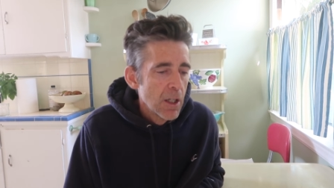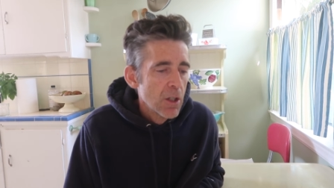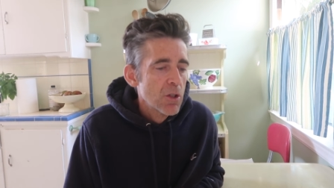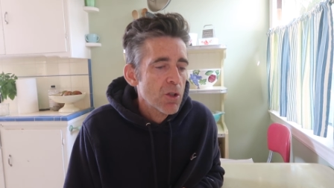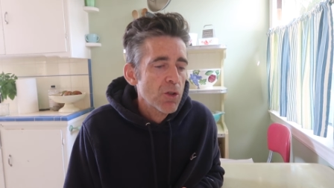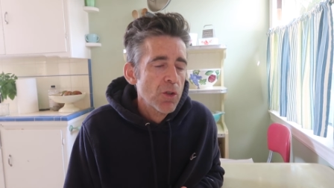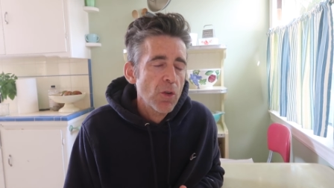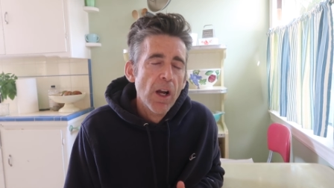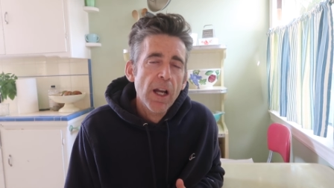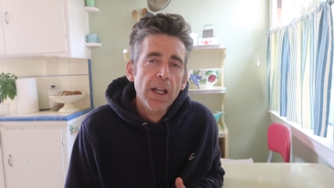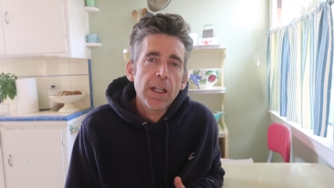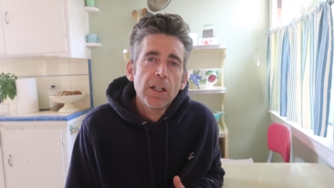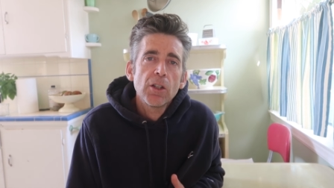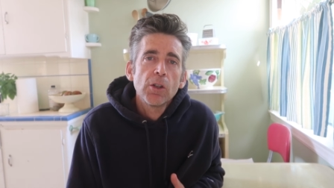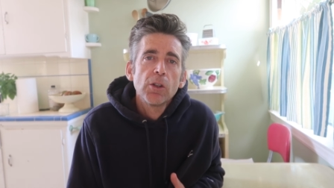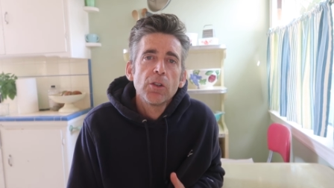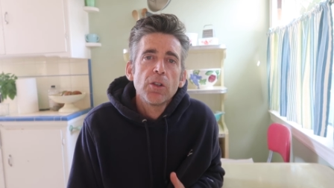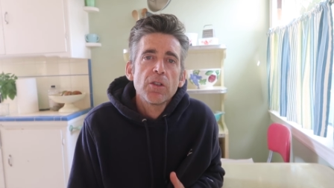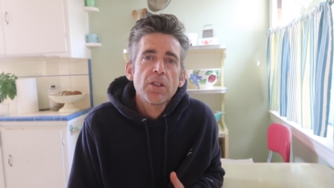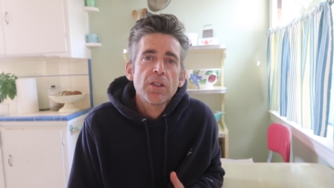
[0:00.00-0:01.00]
trying to
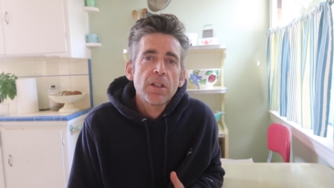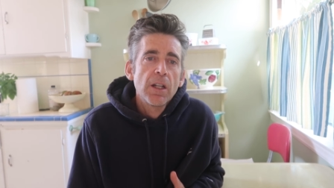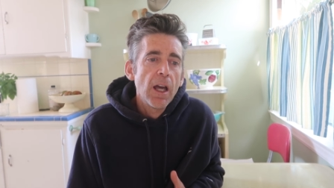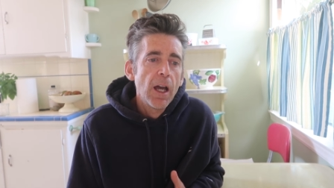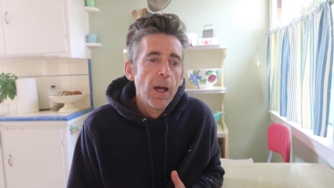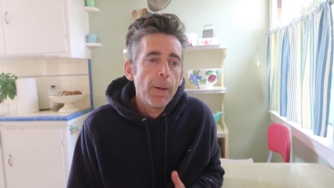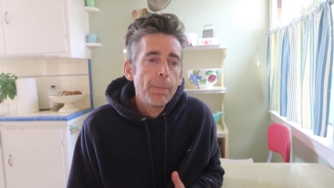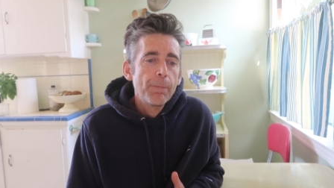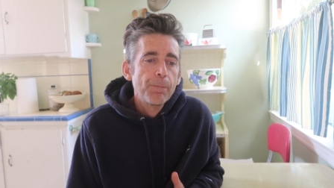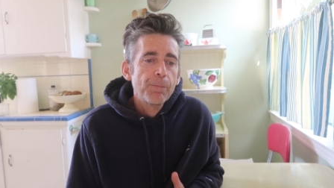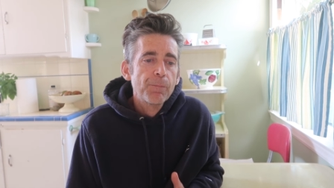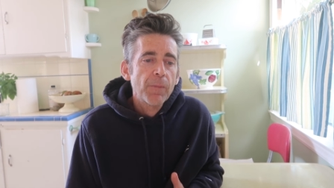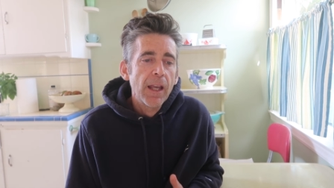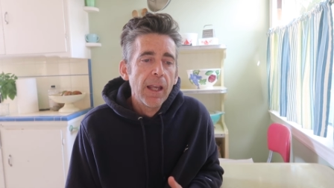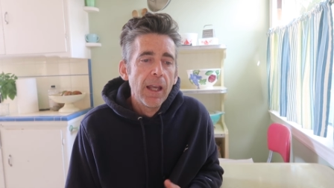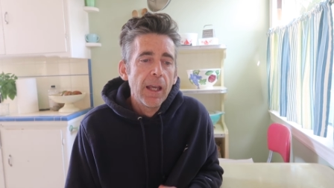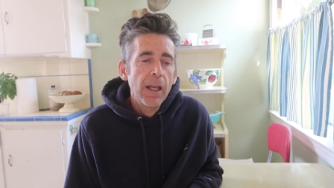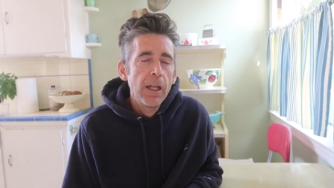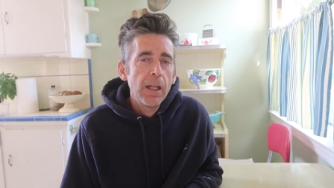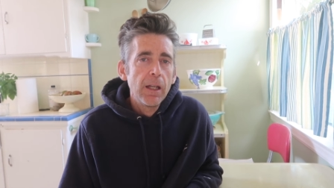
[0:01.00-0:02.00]
loosen up,
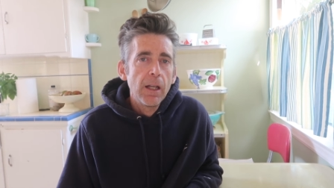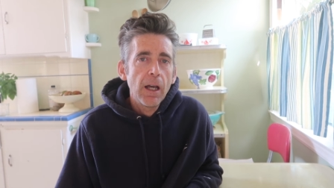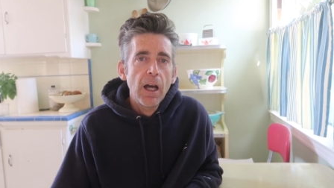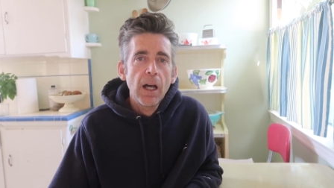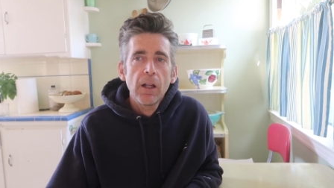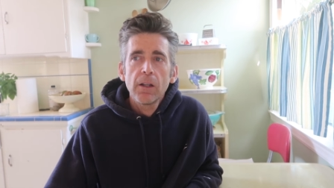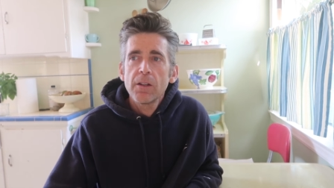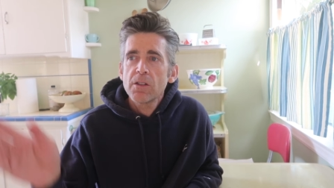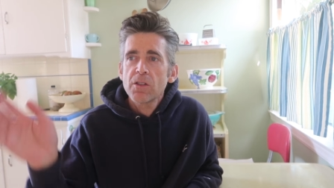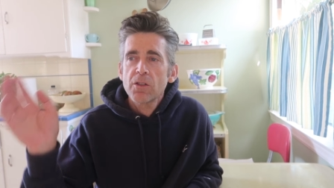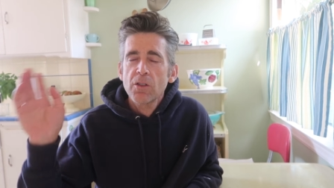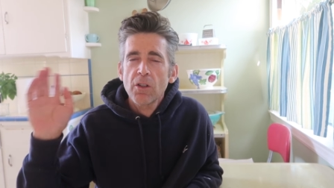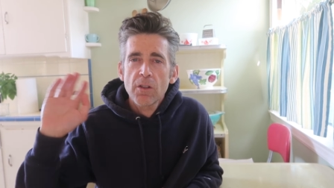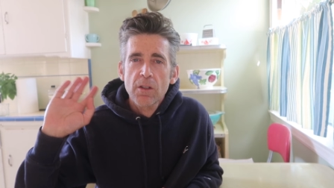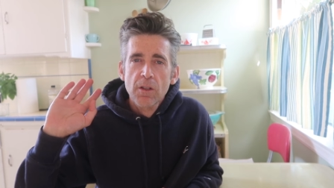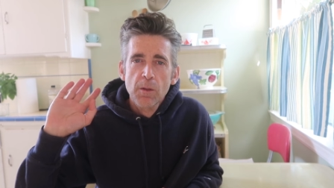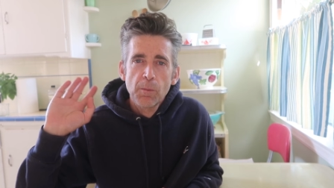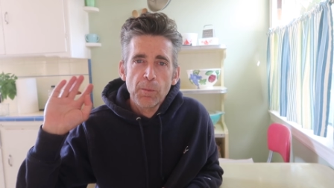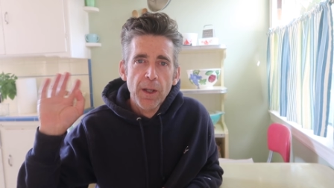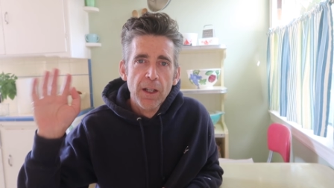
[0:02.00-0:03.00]
and I'll
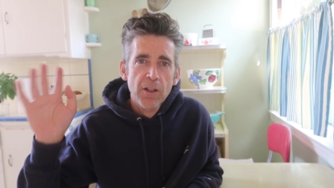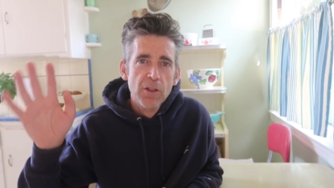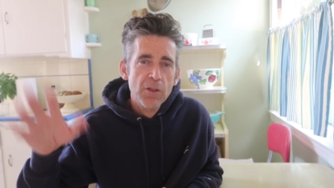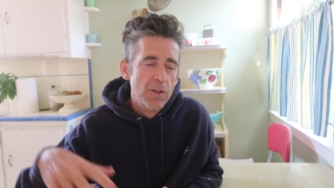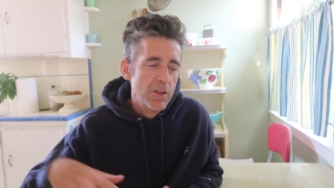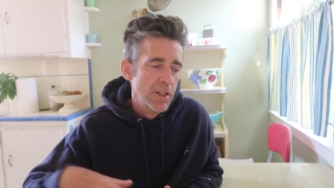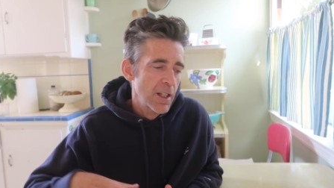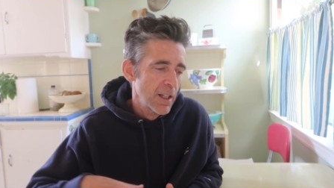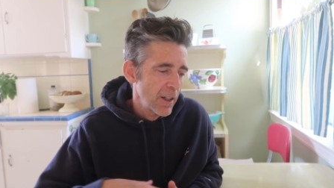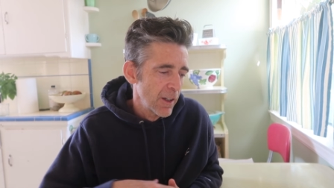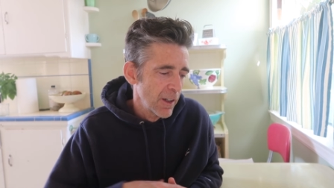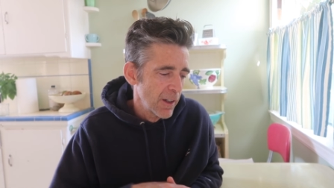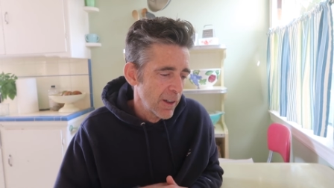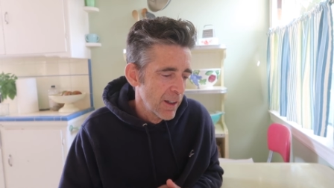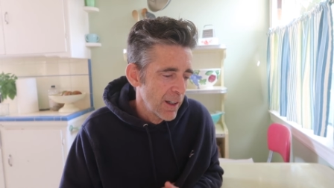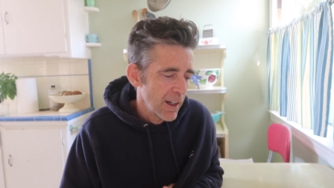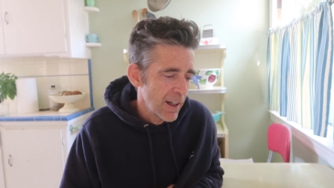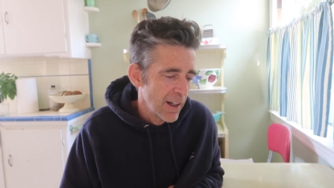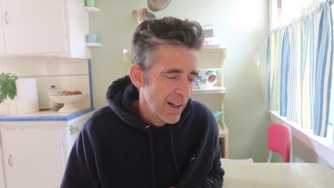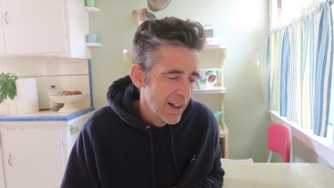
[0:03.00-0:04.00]
insert some pictures
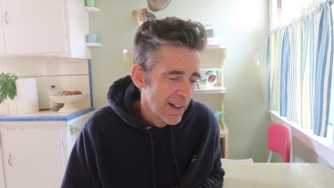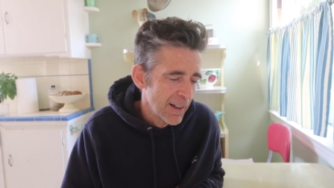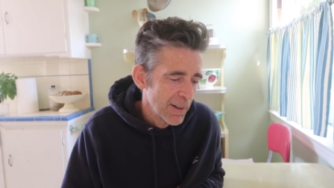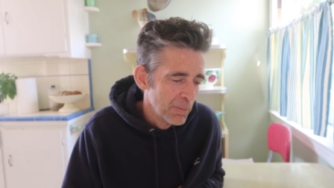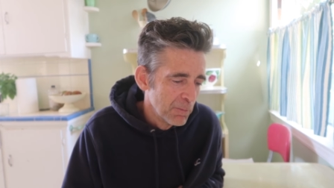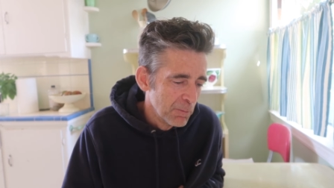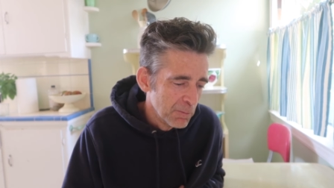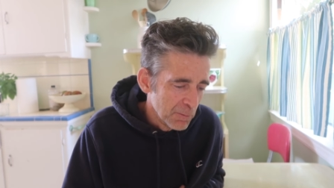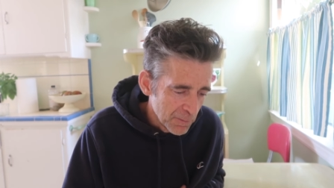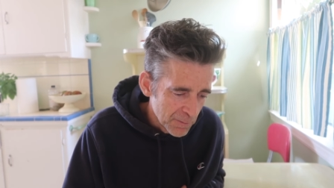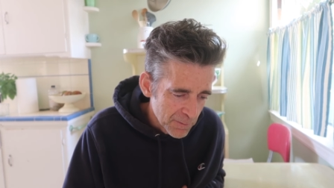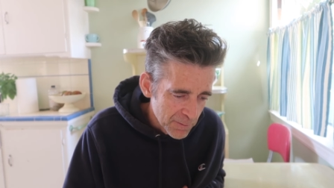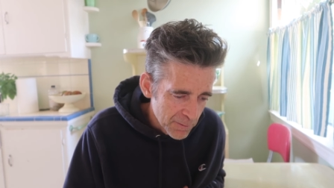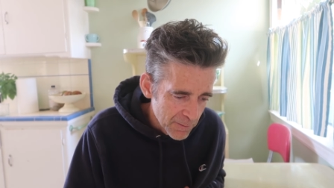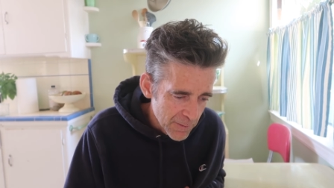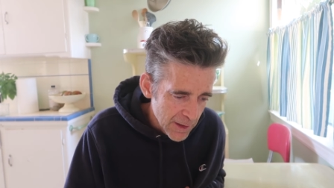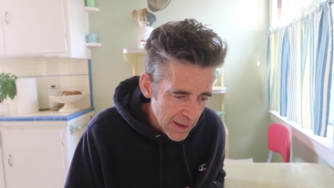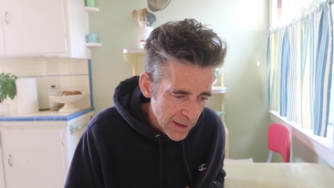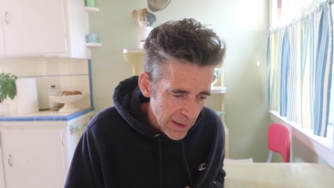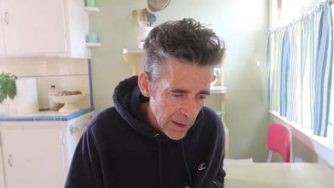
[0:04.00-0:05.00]
here, um,
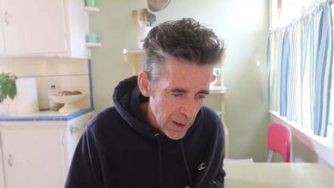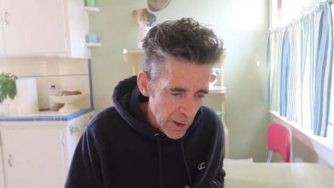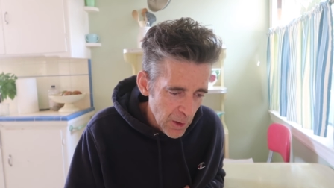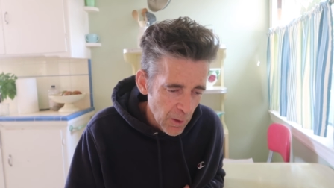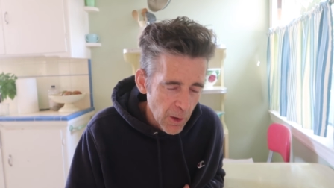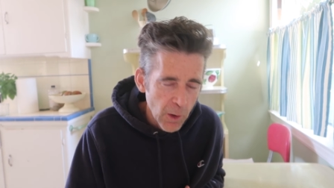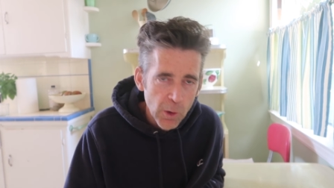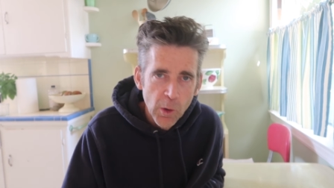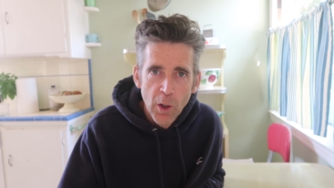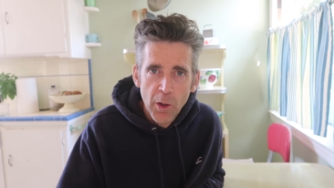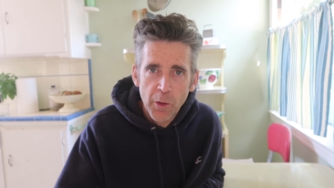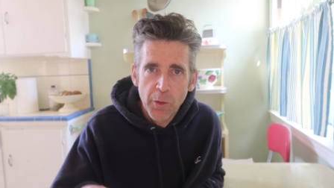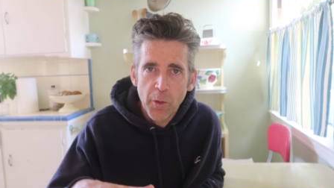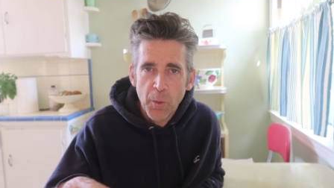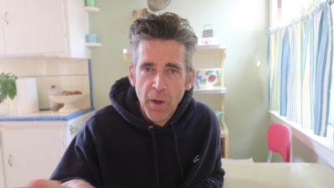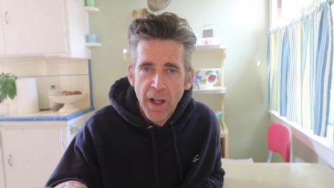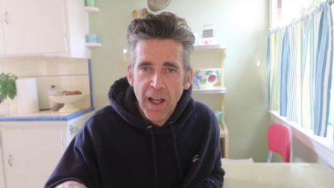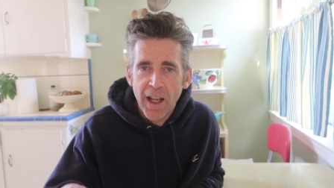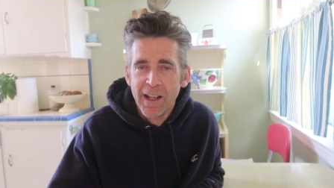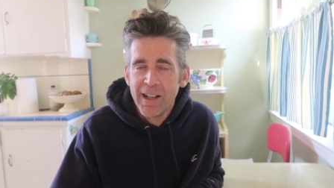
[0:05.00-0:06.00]
you know, along the
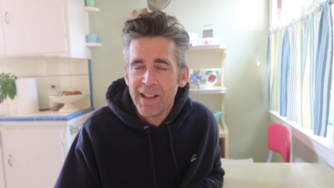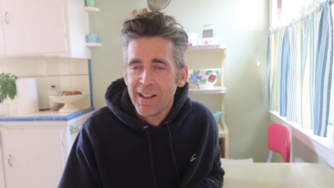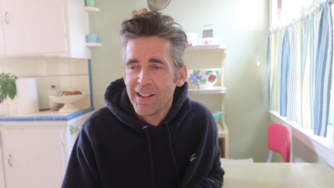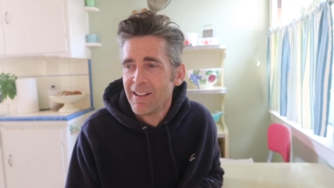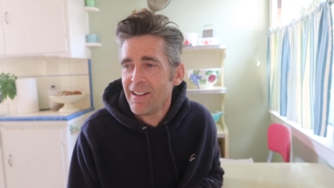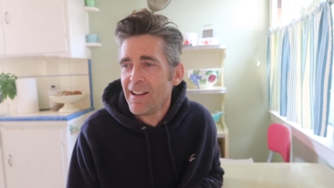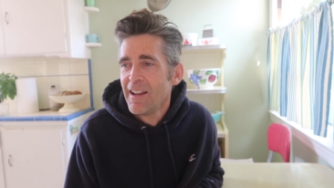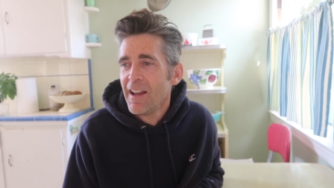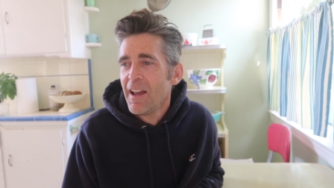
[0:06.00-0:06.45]
way.